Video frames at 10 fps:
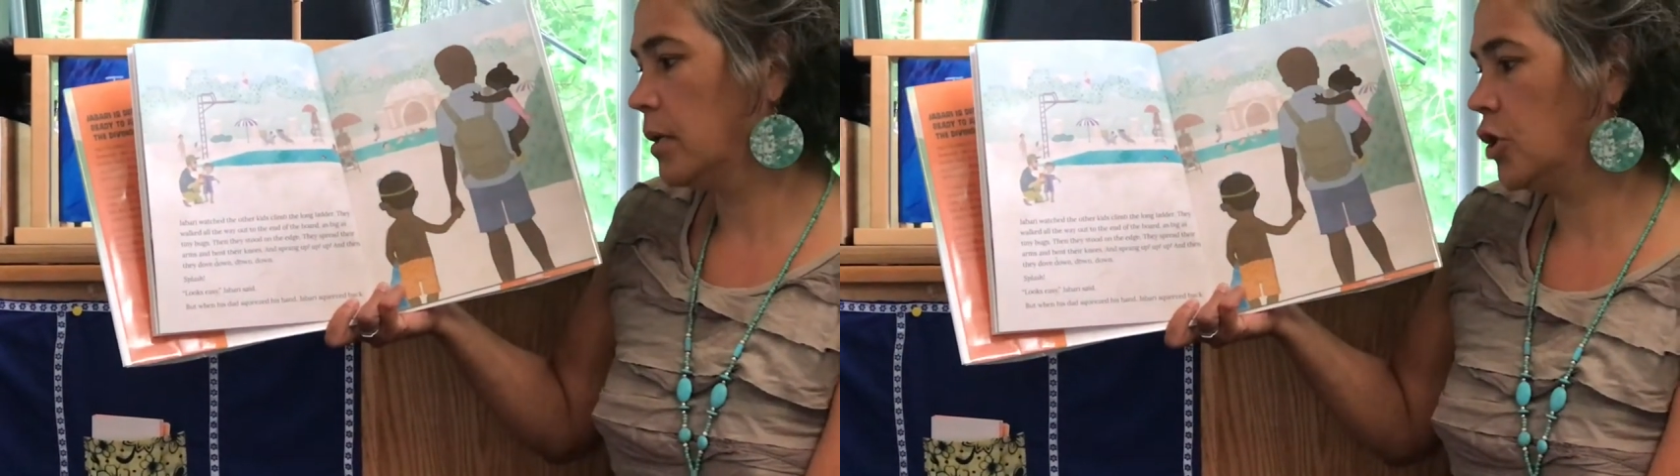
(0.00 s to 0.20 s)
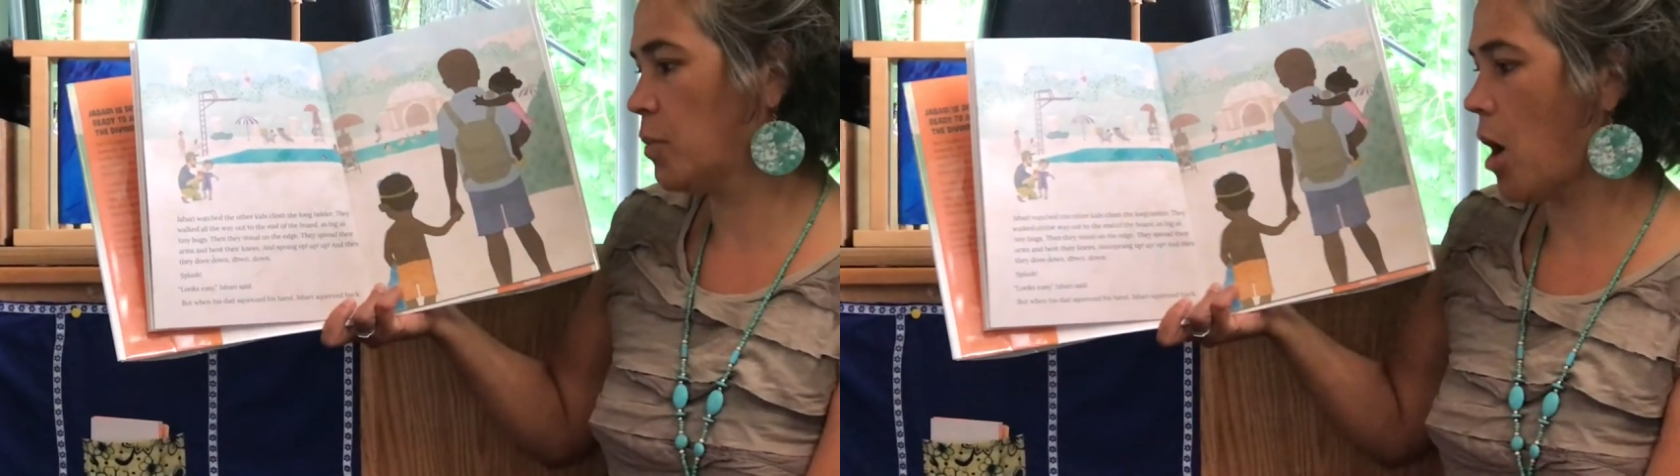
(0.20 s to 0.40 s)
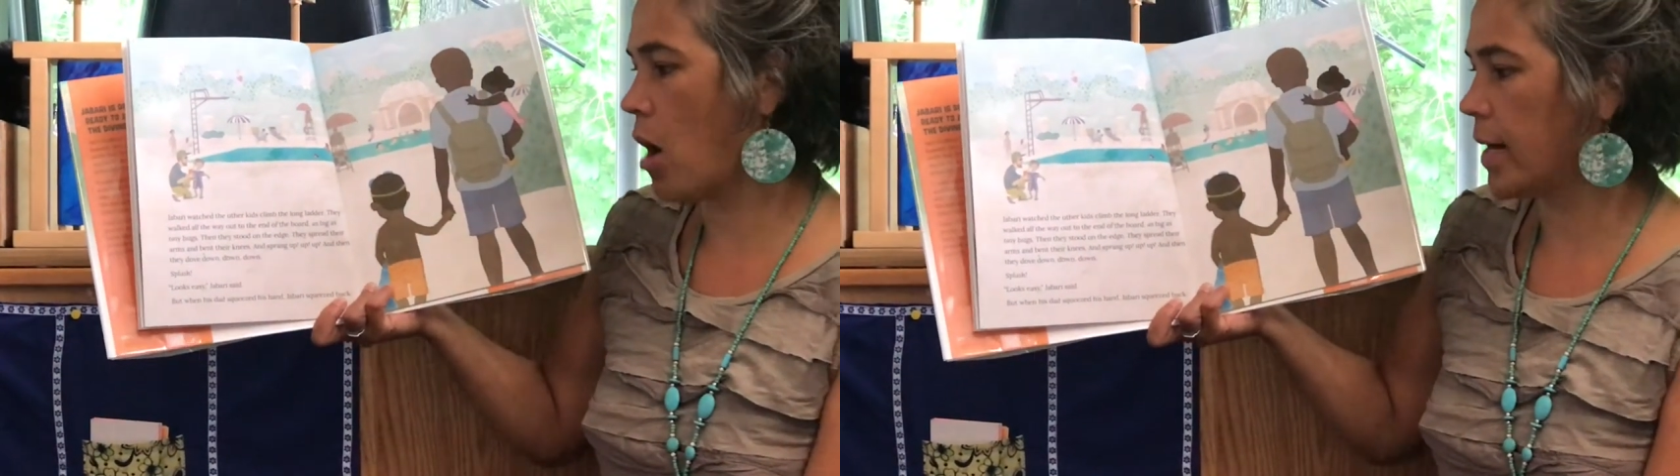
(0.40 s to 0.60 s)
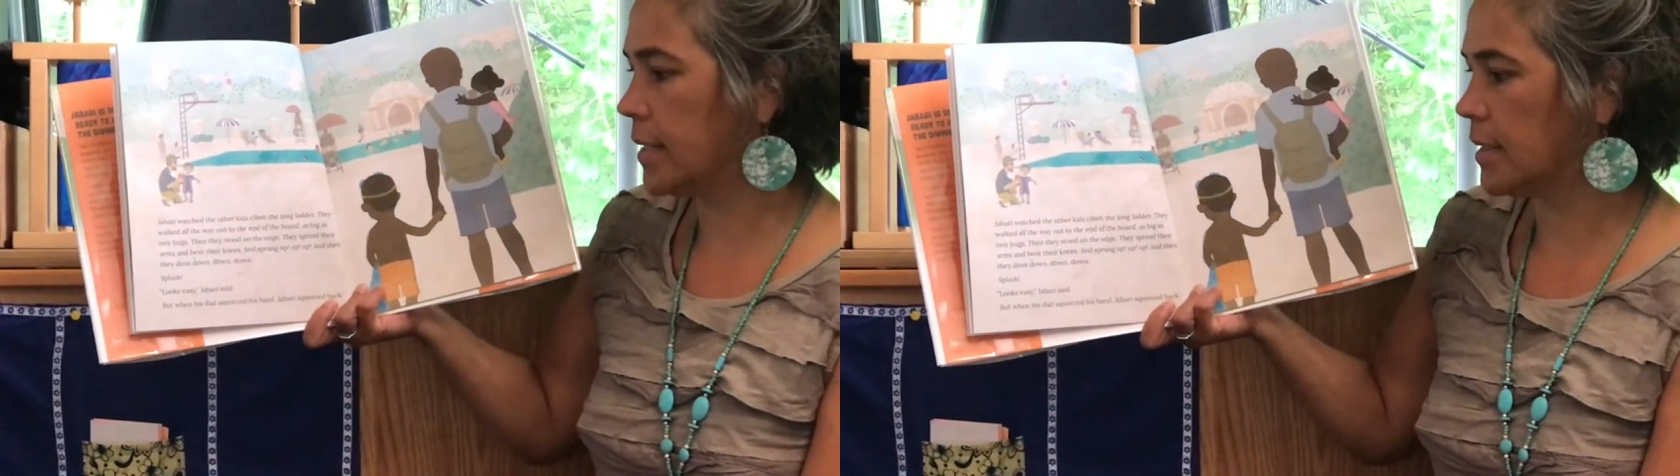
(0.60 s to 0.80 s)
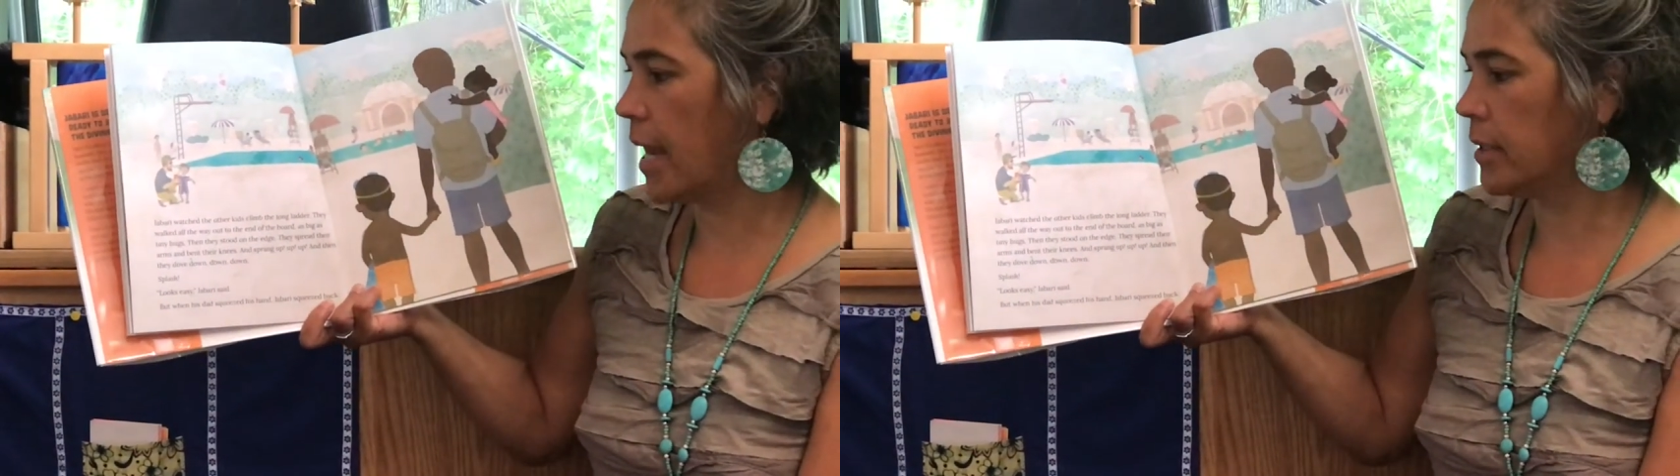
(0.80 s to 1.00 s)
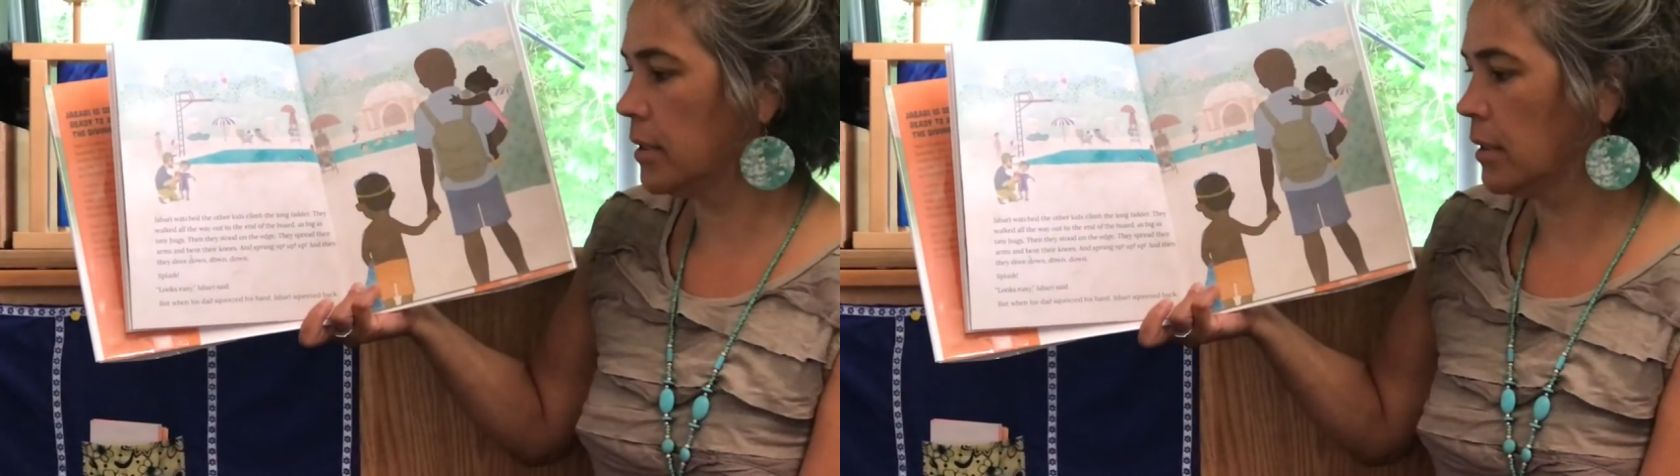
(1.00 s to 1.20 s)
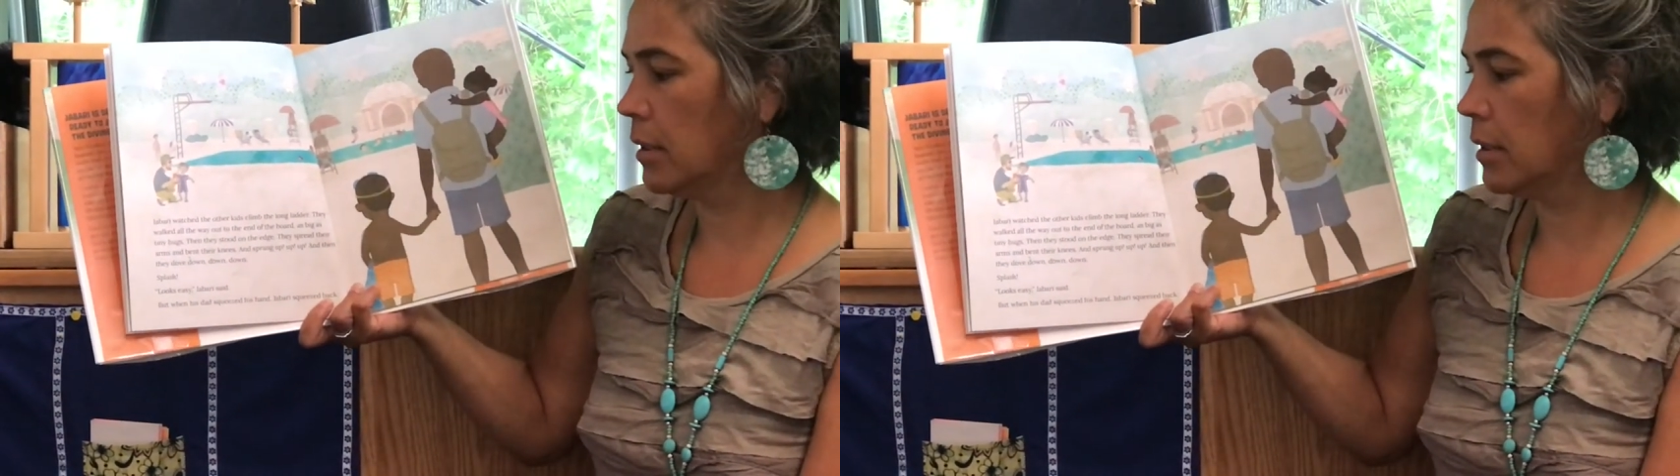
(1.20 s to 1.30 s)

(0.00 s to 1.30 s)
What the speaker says: Jabari said.